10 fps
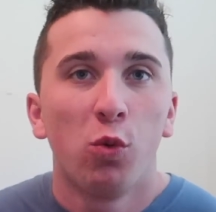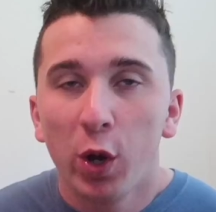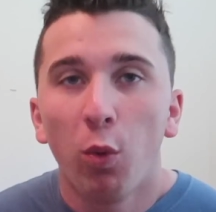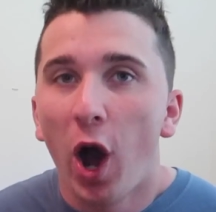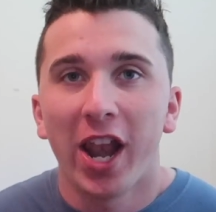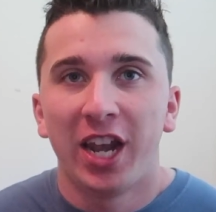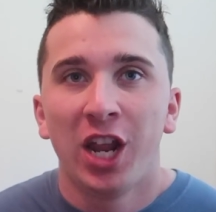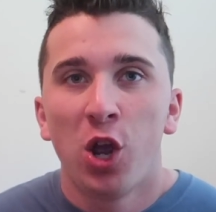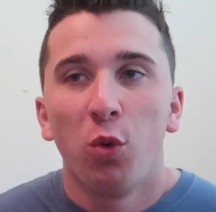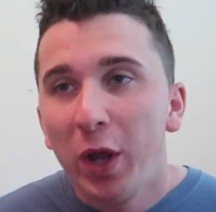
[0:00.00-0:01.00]
We want it.
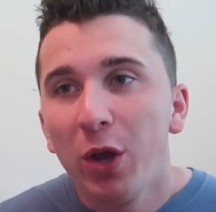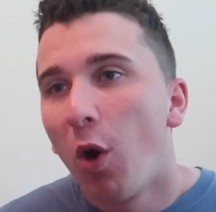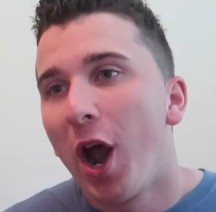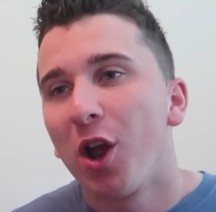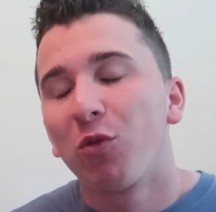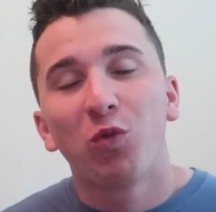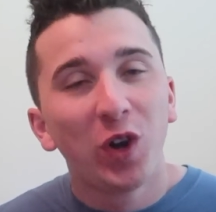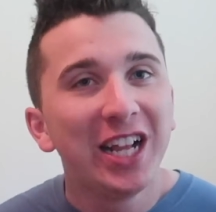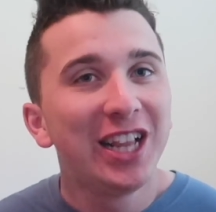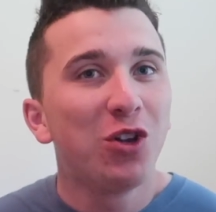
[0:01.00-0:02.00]
We want it
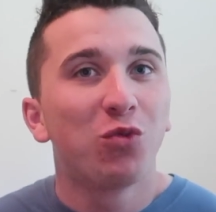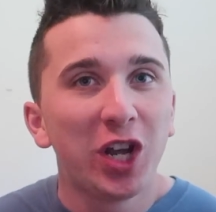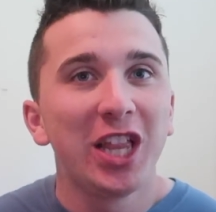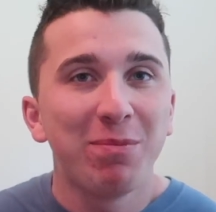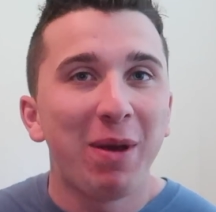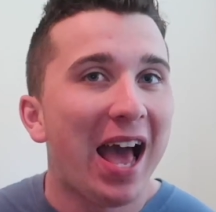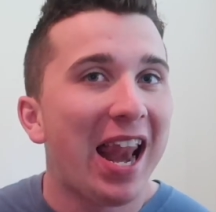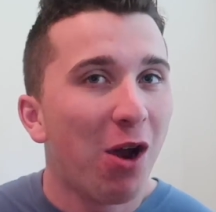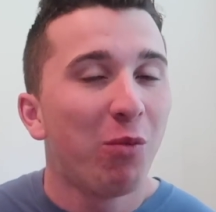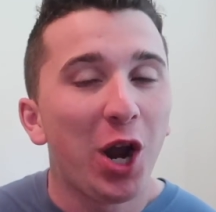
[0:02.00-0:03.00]
really, really
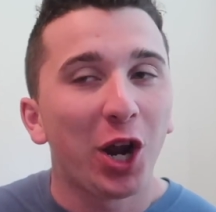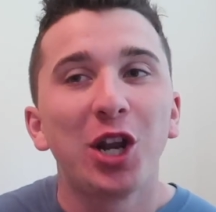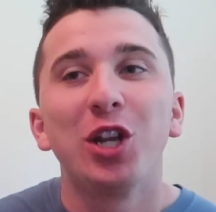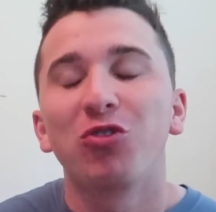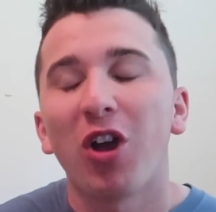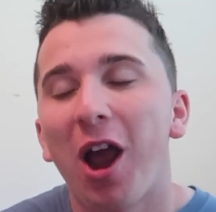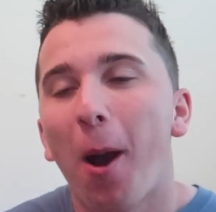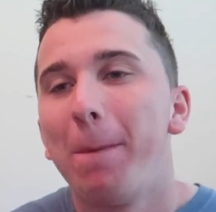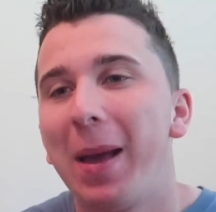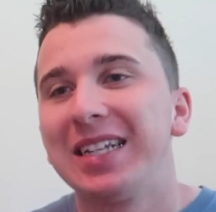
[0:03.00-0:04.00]
bad and we are going to try
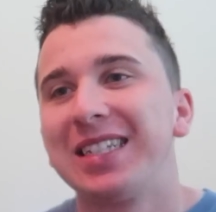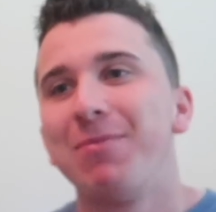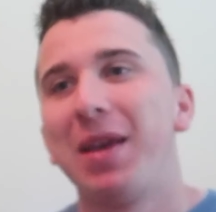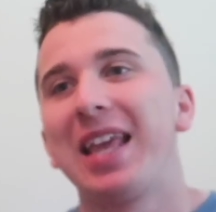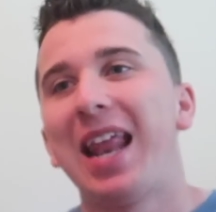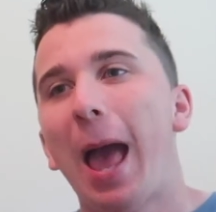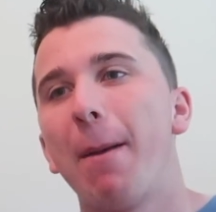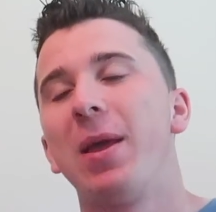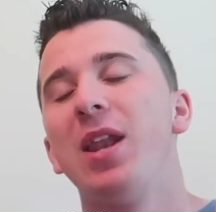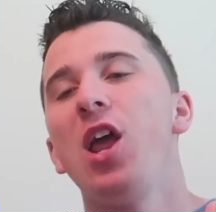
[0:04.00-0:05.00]
our best to make it
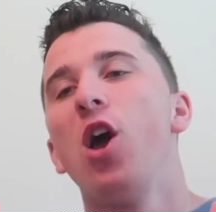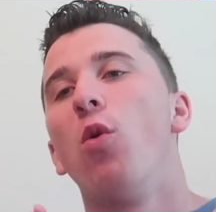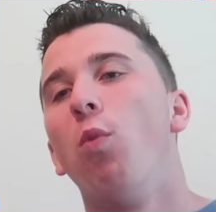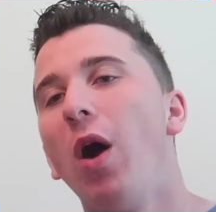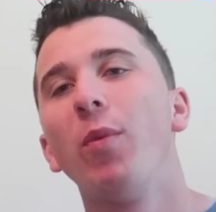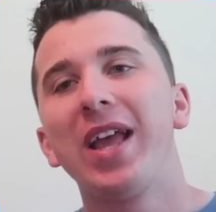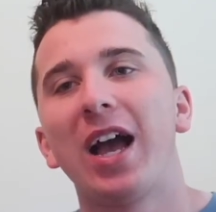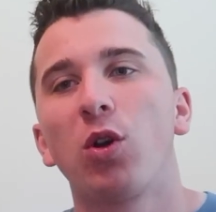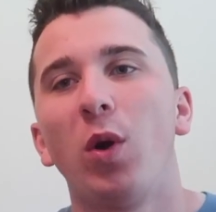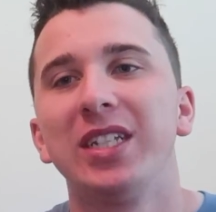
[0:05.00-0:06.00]
happen. What we
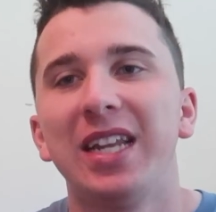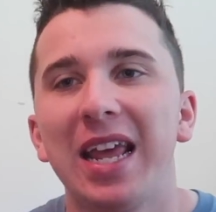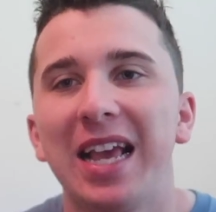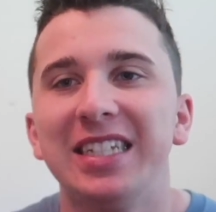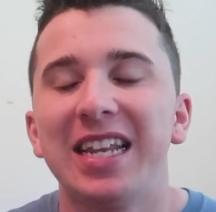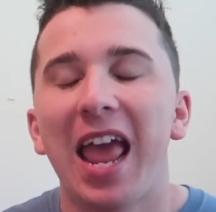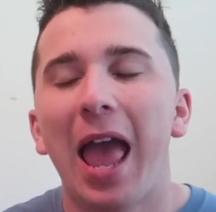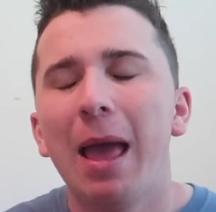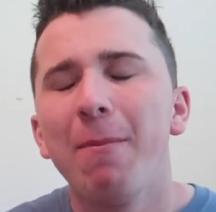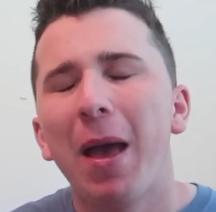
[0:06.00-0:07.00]
got going today is an
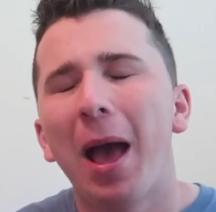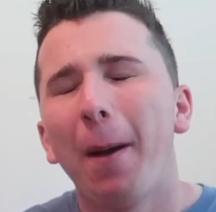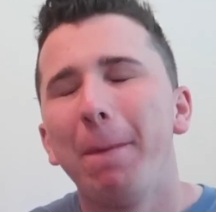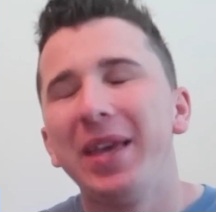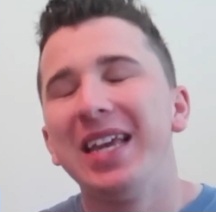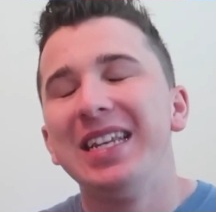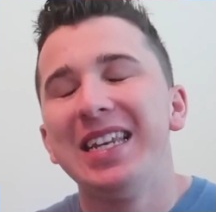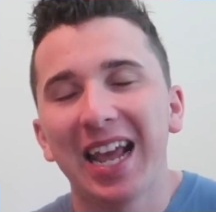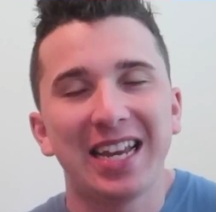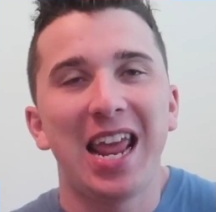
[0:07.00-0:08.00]
MLB
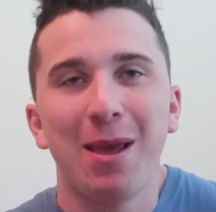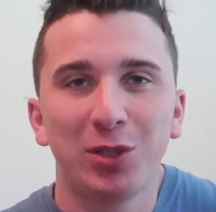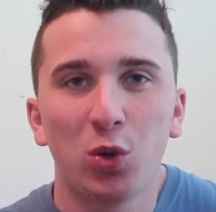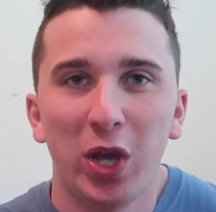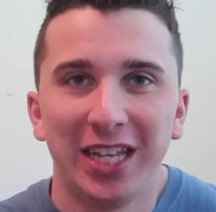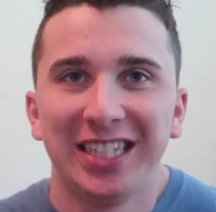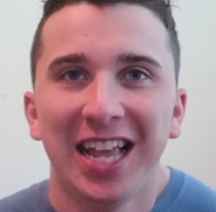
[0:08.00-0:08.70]
nicknames quiz.